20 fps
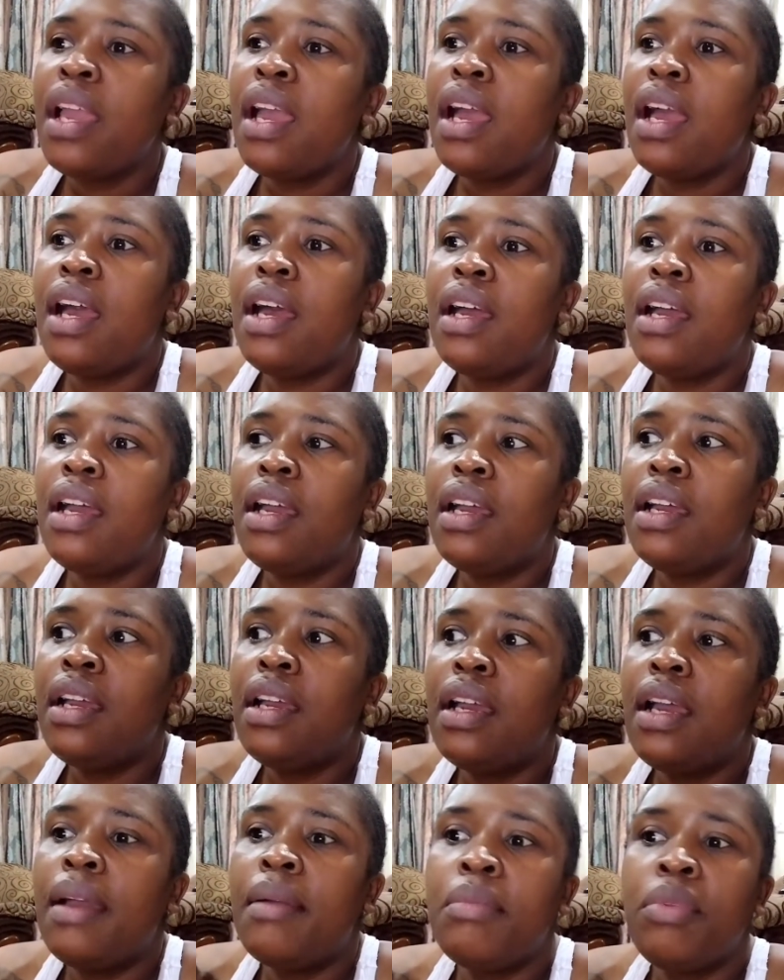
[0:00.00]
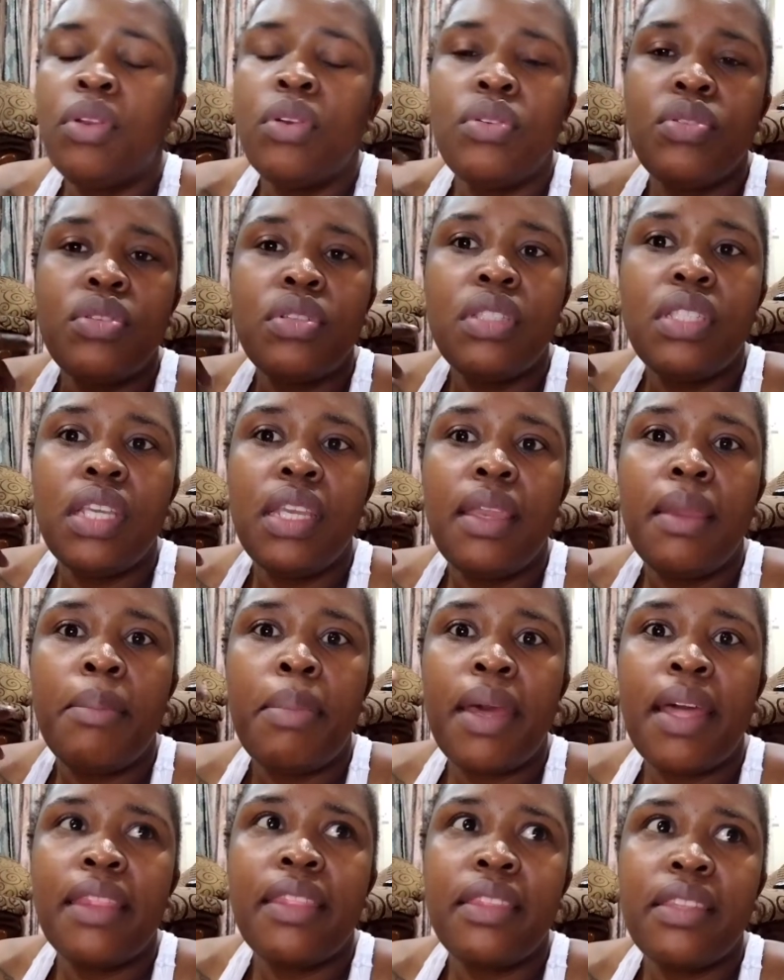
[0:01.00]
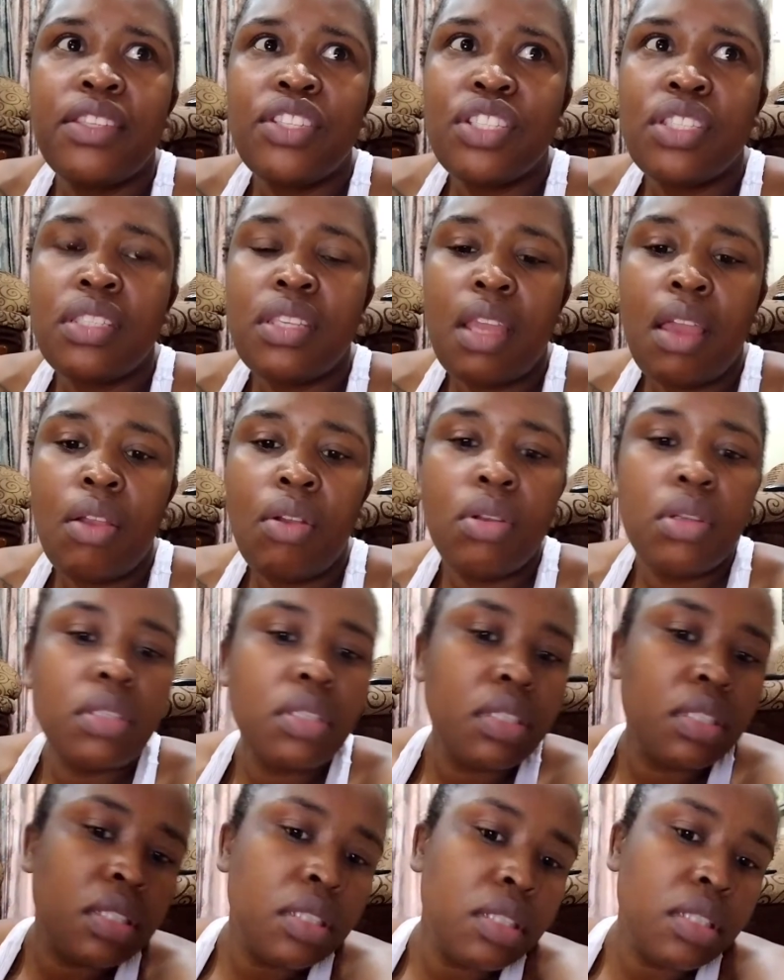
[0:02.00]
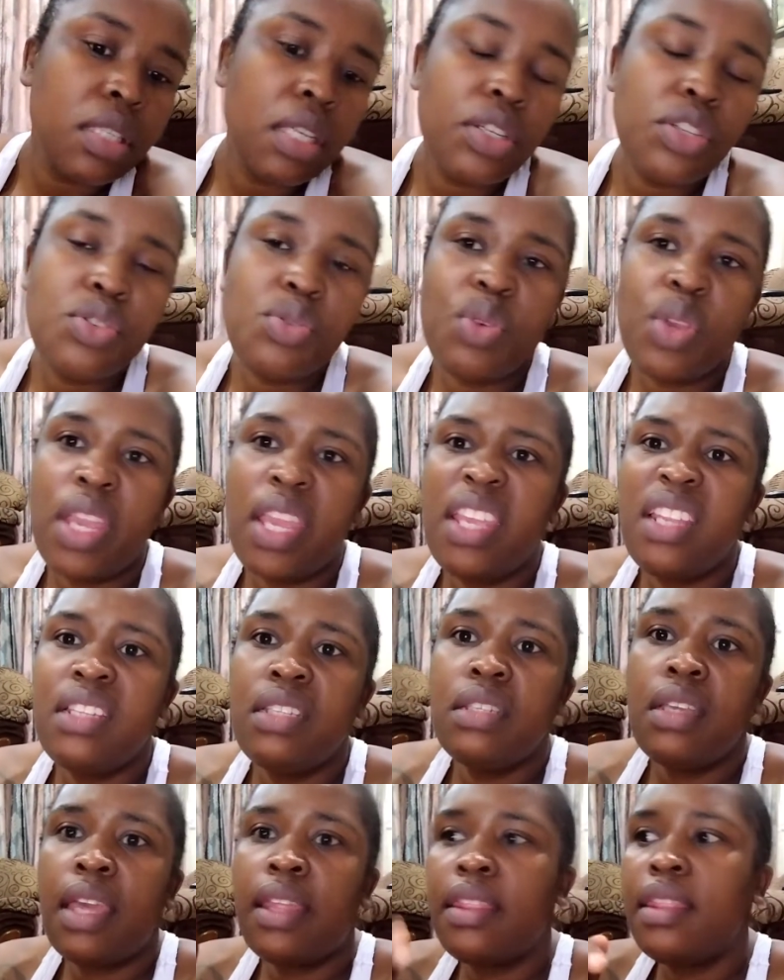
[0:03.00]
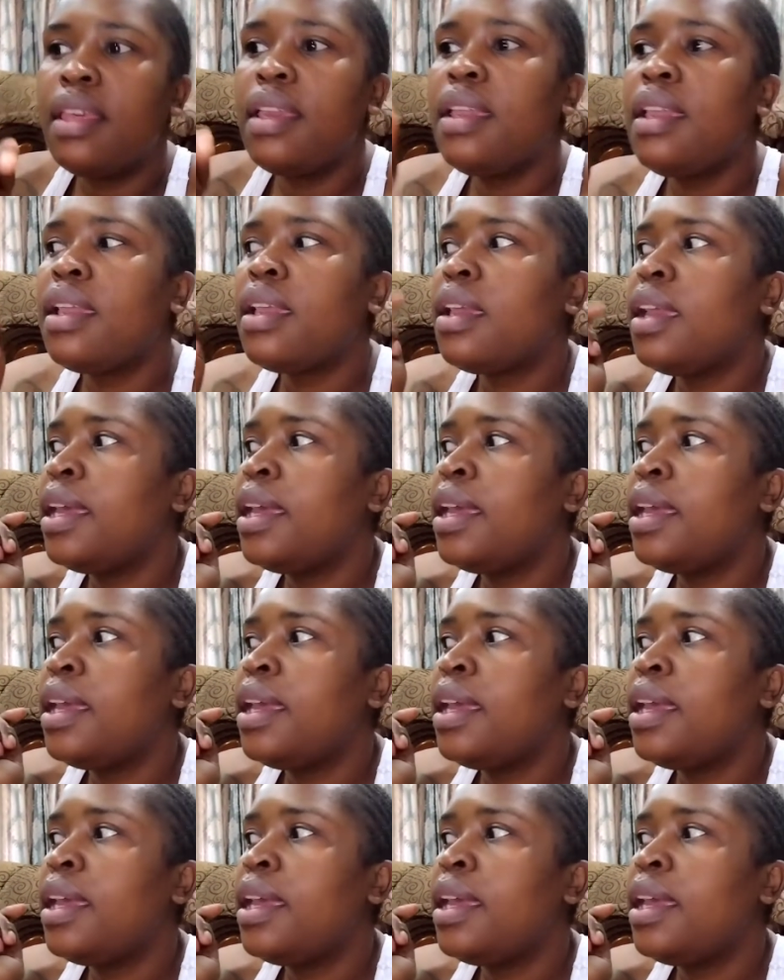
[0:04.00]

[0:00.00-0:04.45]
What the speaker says: I'm going to take a bath just now because it's 10 to 8 I think,